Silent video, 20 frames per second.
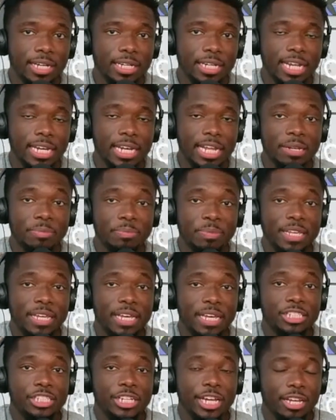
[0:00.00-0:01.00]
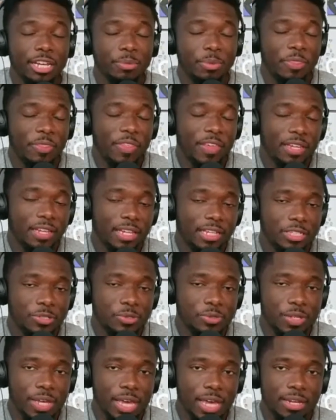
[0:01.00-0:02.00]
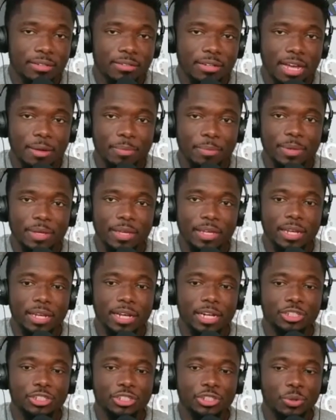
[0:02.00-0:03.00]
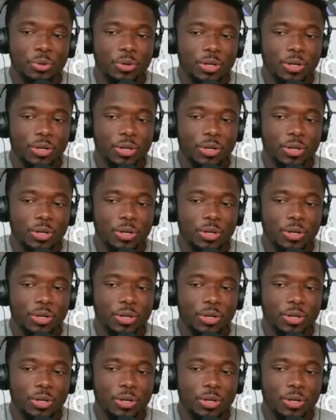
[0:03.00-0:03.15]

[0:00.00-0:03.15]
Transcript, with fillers: and and being a genuine thing, like you said, not being like a chore.